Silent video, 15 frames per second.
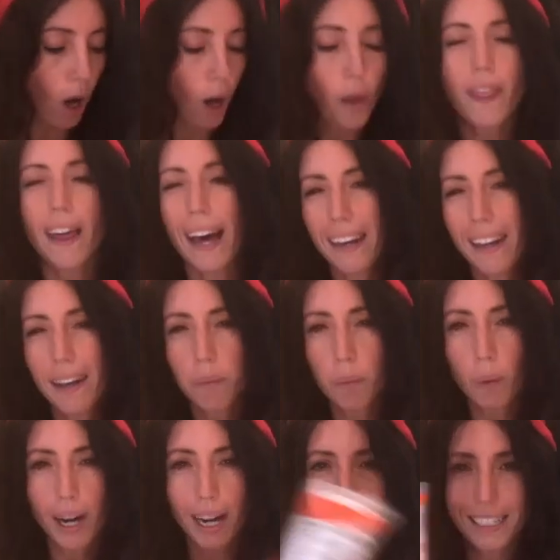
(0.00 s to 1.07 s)
That and
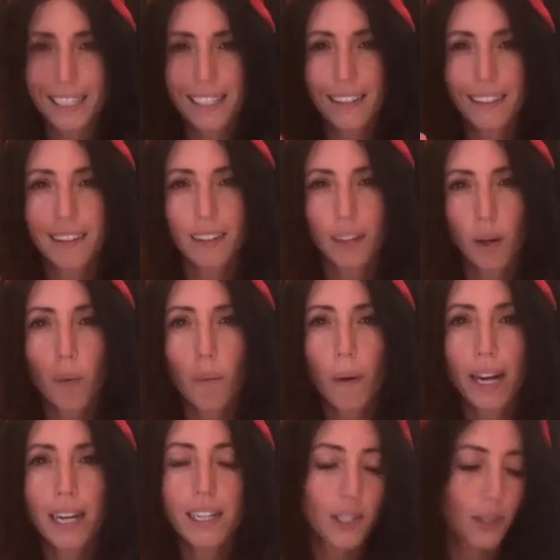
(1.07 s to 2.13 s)
white.
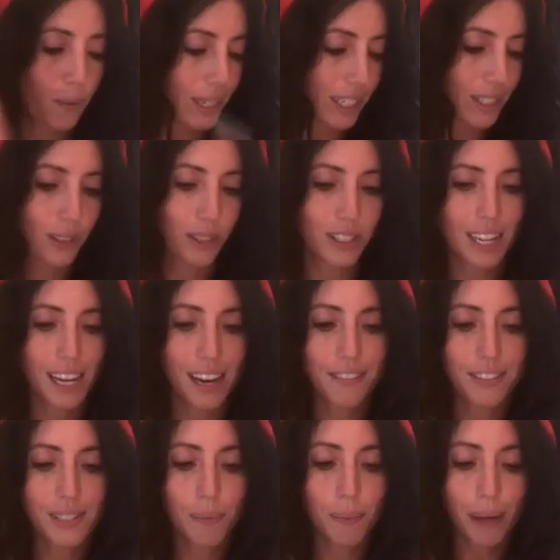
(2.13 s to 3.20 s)
White is always good to have
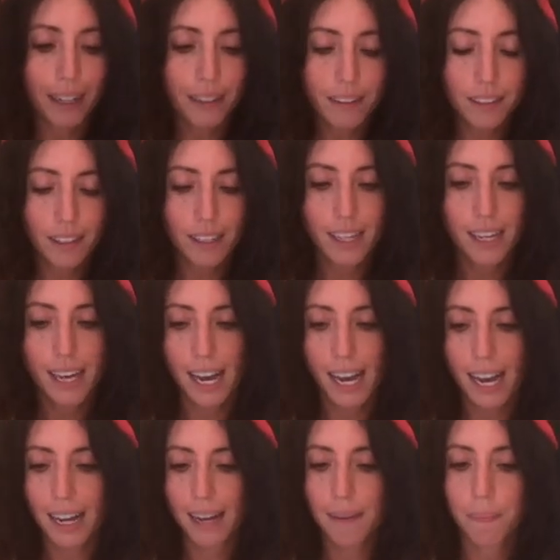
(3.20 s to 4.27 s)
as well.
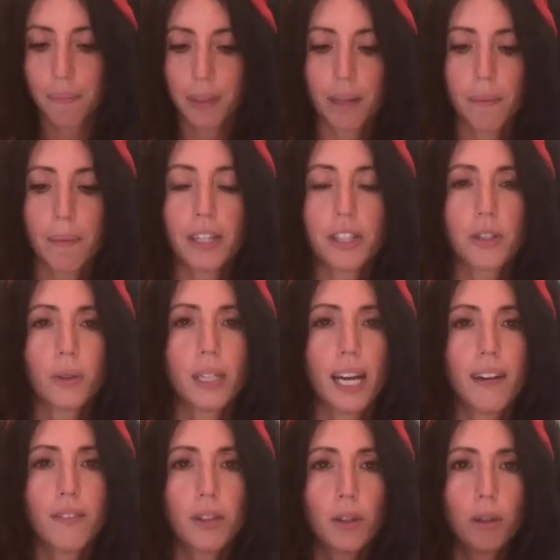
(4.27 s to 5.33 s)
Make sure you
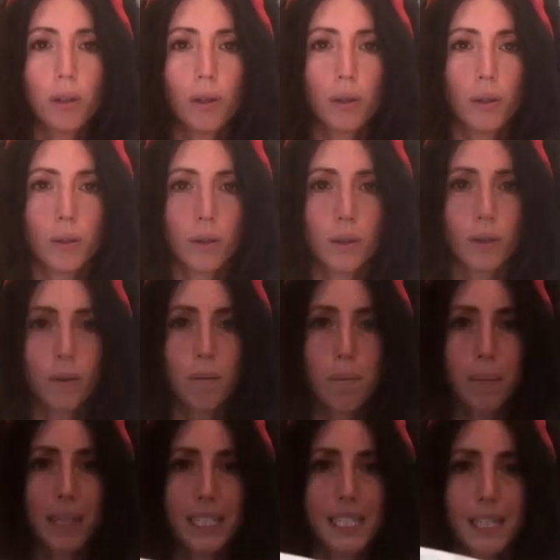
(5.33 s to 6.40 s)
have your
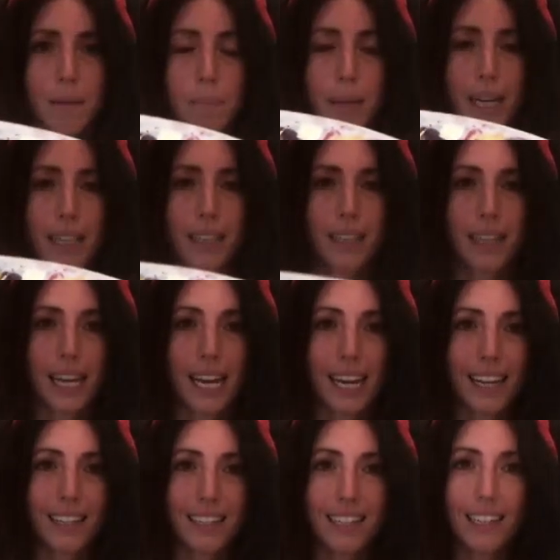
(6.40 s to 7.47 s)
mixing palette
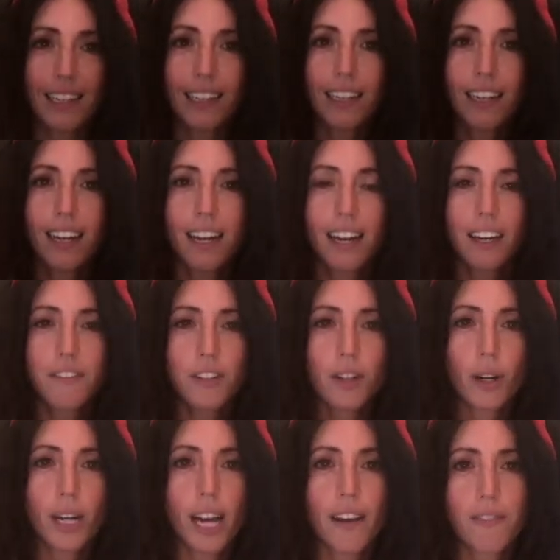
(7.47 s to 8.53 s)
handy. If you don't
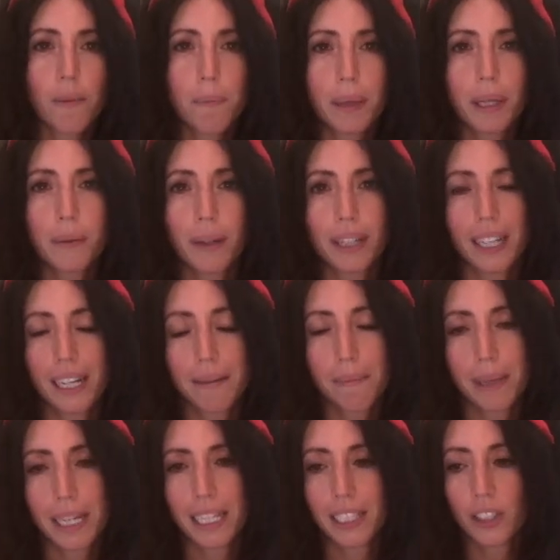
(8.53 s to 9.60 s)
have a big one like
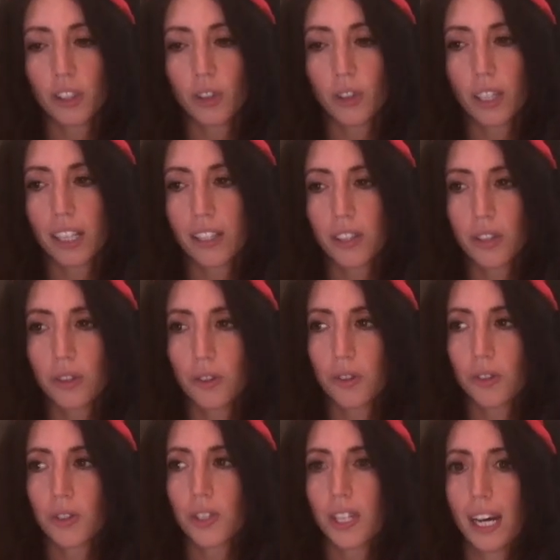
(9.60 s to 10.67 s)
me, you can
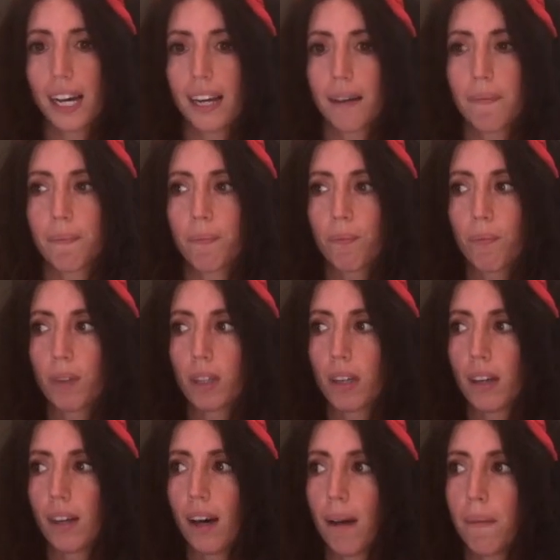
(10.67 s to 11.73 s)
use
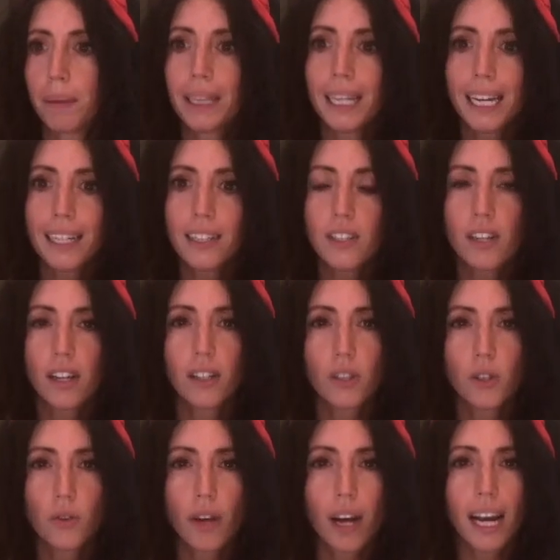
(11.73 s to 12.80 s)
a plate, a
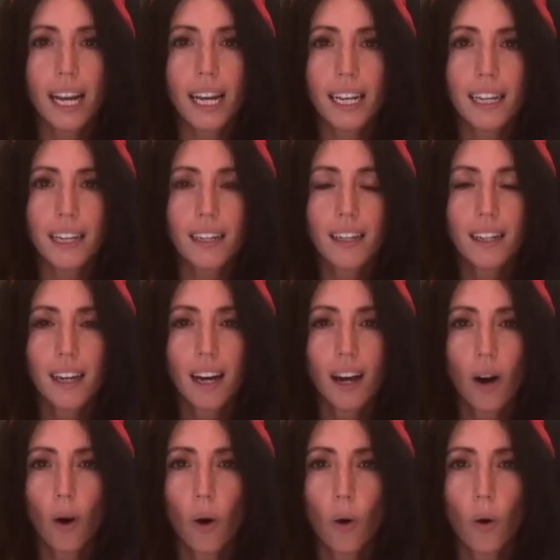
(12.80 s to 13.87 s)
tray,
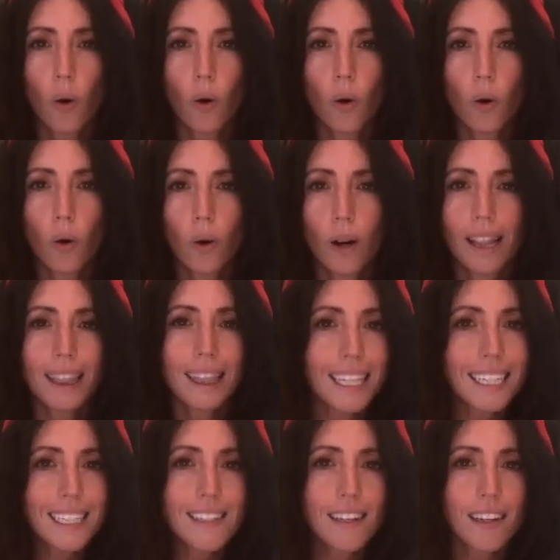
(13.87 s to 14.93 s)
or a
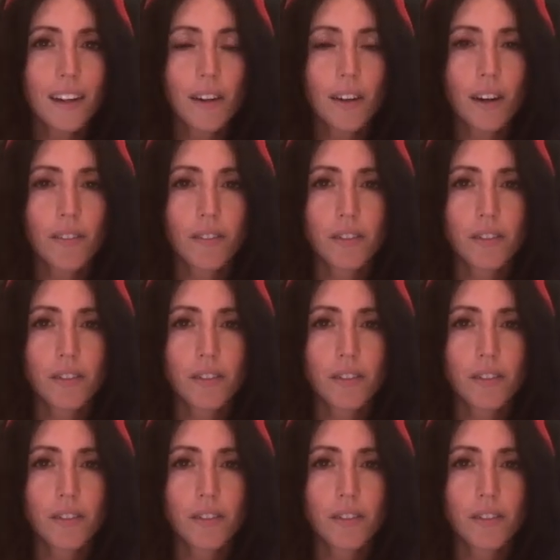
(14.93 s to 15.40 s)
lid of a